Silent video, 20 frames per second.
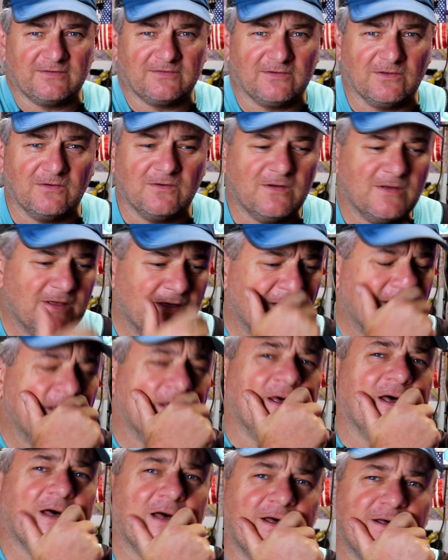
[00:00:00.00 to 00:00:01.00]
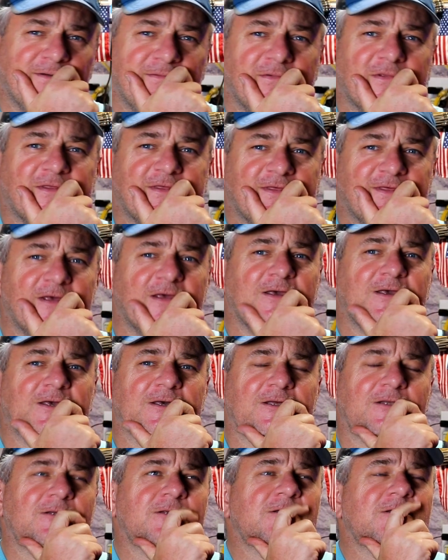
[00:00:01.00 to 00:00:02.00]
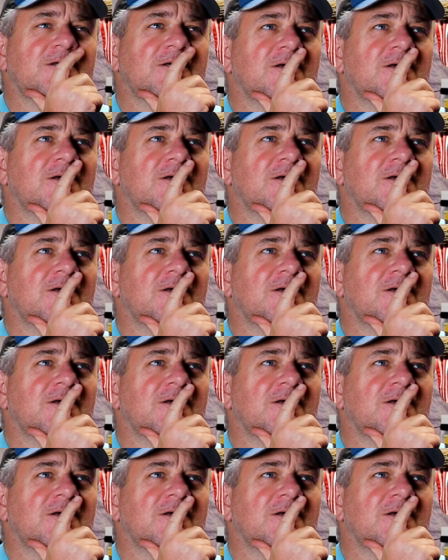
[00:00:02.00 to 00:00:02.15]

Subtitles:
So I've been thinking,